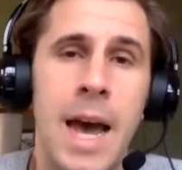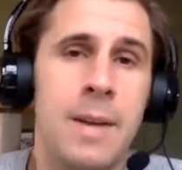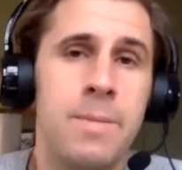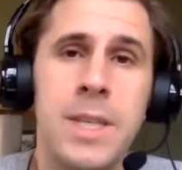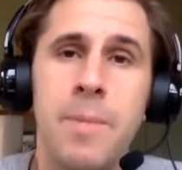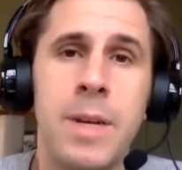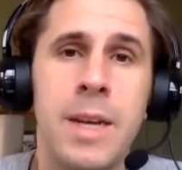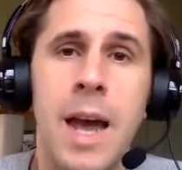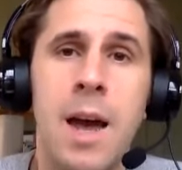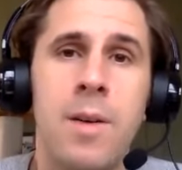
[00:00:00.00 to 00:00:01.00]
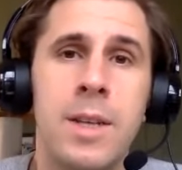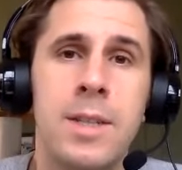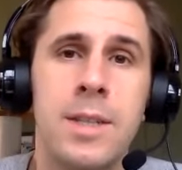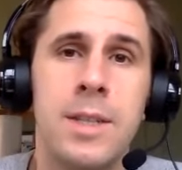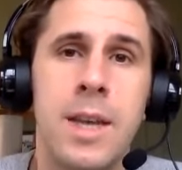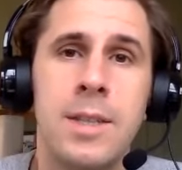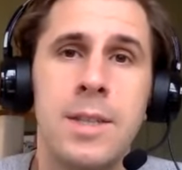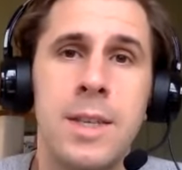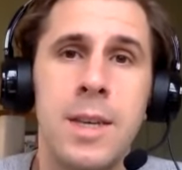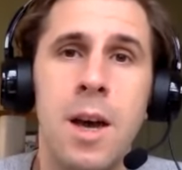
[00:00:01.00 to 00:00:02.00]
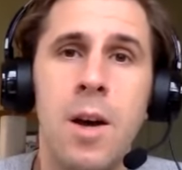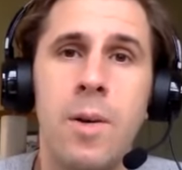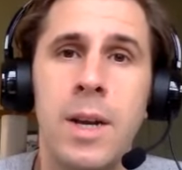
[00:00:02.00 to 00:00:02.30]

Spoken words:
Adam stepping down as CEO,